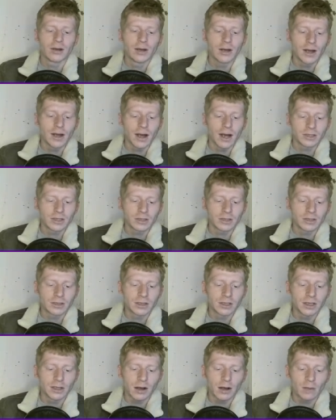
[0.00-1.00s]
As you can
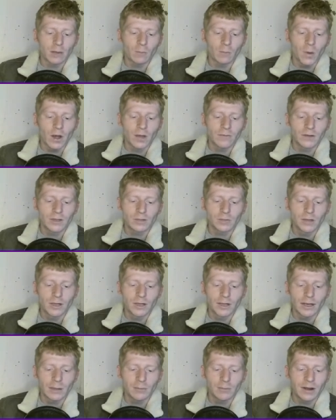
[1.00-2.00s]
see, our wave is being
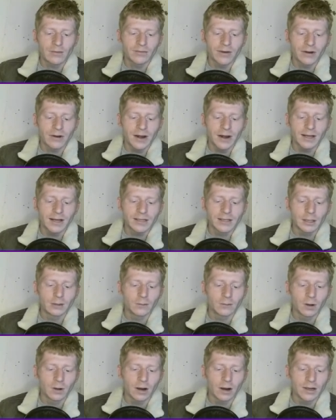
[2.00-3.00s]
kept back very nicely with
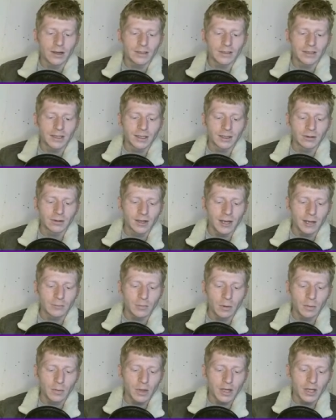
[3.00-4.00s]
all our insta-kill
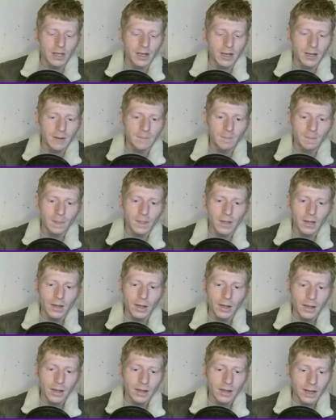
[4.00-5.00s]
capability.
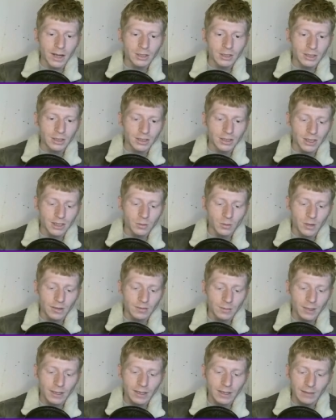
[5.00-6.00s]
As you can see, his wave is
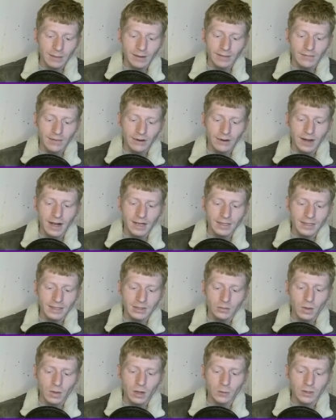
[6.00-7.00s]
being kept back very nicely
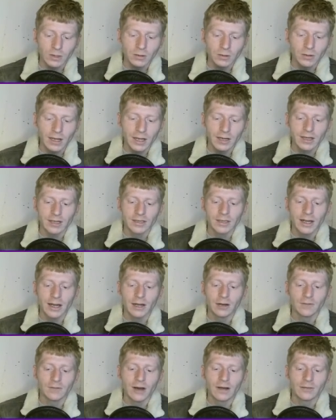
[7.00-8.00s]
as well. We do get need to get
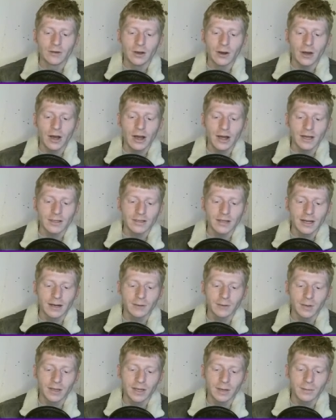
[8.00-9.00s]
another level on our Hex there, and
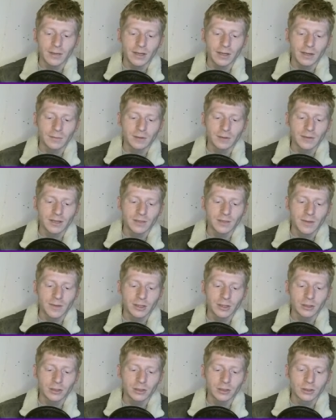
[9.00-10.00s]
we can be keeping things
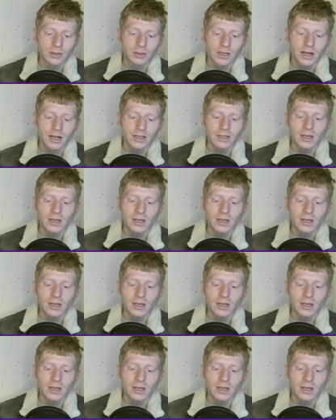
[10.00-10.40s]
back just as nice.